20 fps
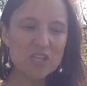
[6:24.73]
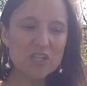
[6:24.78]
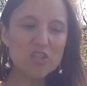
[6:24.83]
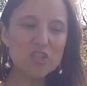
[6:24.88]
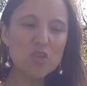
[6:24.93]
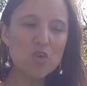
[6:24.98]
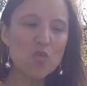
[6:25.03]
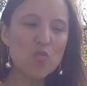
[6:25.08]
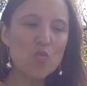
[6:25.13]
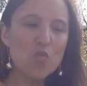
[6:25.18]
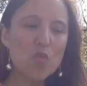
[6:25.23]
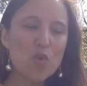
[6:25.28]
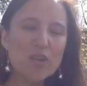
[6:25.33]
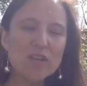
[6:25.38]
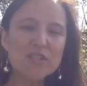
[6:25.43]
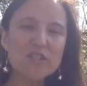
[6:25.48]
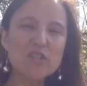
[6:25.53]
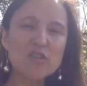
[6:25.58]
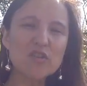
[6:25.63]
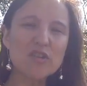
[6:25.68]
So
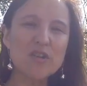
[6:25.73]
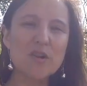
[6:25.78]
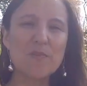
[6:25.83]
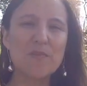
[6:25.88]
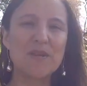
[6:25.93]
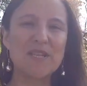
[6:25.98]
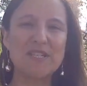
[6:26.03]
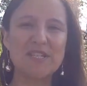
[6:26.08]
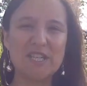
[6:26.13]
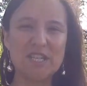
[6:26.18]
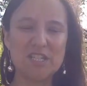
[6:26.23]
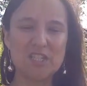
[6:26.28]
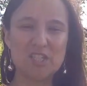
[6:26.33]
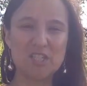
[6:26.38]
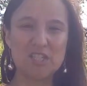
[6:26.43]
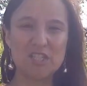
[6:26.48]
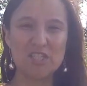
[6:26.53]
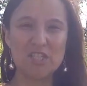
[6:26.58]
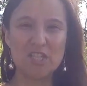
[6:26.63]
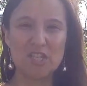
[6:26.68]
once you're in a
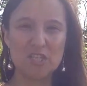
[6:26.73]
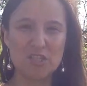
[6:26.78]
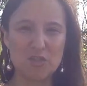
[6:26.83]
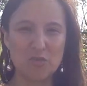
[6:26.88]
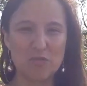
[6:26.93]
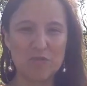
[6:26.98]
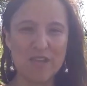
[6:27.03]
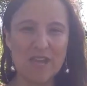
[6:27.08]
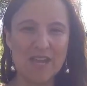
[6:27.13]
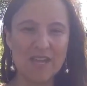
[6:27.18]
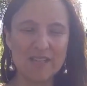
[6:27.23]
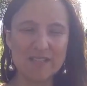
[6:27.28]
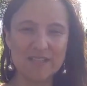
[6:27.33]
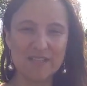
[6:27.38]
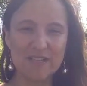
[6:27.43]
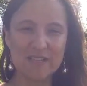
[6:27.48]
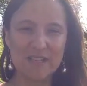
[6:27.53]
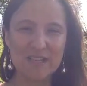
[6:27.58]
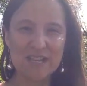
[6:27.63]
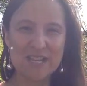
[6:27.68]
position to do
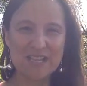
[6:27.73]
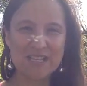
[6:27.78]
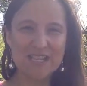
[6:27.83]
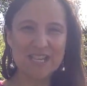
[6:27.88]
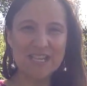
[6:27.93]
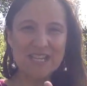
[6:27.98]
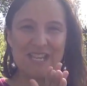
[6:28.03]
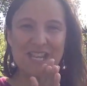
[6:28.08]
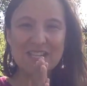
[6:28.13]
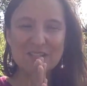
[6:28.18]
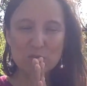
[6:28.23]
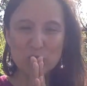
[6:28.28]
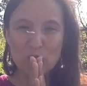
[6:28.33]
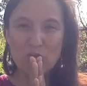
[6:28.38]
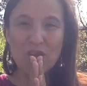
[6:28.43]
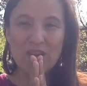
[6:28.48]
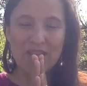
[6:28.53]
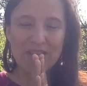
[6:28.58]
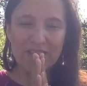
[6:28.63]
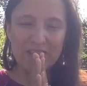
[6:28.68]
that, then guess
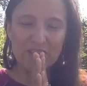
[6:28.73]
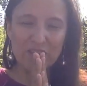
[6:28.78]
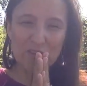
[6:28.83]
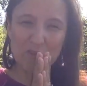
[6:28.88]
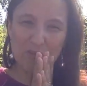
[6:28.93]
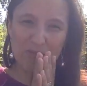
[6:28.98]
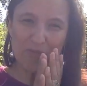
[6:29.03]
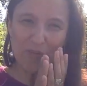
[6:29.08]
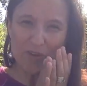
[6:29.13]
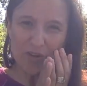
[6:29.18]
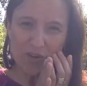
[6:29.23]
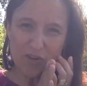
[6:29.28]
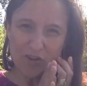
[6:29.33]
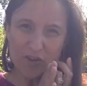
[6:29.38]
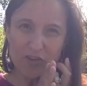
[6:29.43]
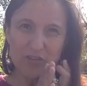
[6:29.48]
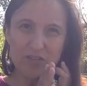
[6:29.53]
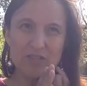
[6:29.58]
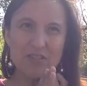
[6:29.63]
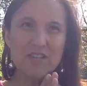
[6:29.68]
what? You've
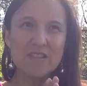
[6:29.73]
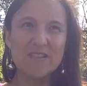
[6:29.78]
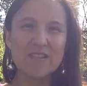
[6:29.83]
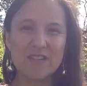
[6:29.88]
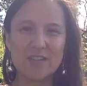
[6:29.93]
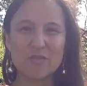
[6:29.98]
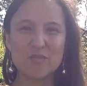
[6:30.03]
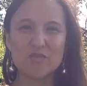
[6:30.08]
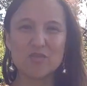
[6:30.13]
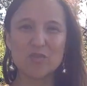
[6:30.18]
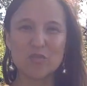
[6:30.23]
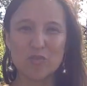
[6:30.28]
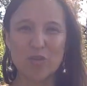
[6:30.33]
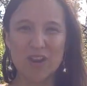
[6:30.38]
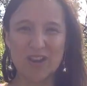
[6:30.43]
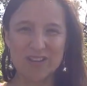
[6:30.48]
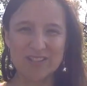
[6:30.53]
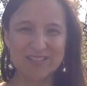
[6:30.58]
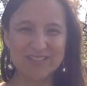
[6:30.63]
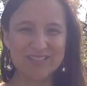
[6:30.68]
earned their
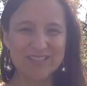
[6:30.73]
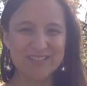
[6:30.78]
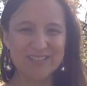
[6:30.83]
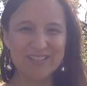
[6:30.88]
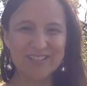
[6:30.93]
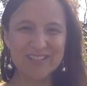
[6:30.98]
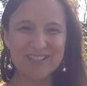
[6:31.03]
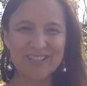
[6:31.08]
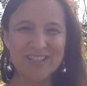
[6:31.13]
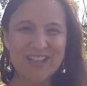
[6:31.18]
trust.